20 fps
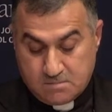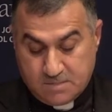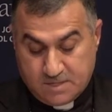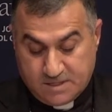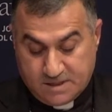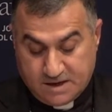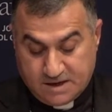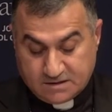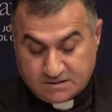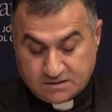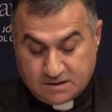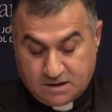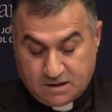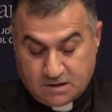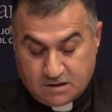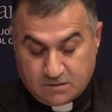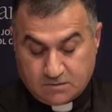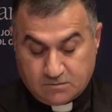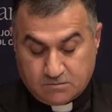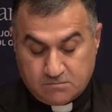that
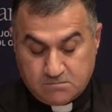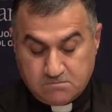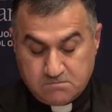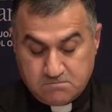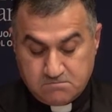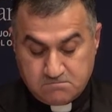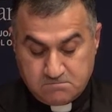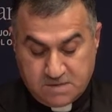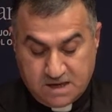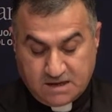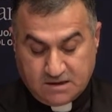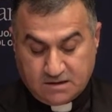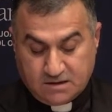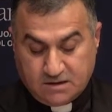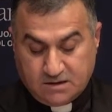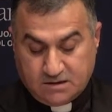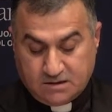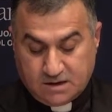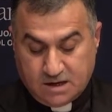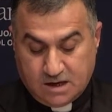are
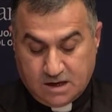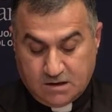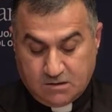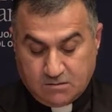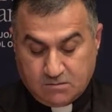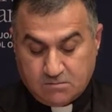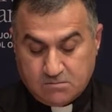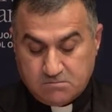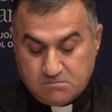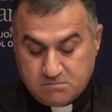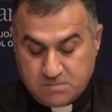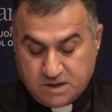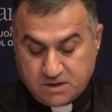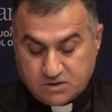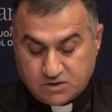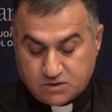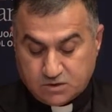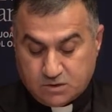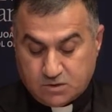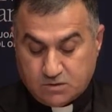making now may
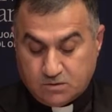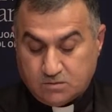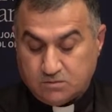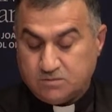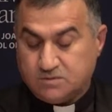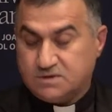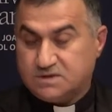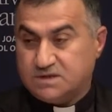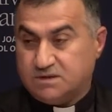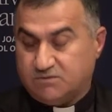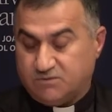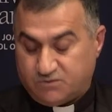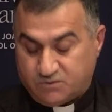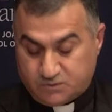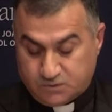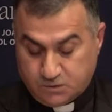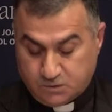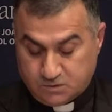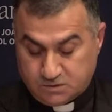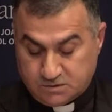show some
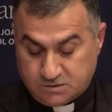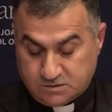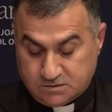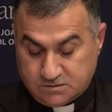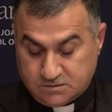fruit.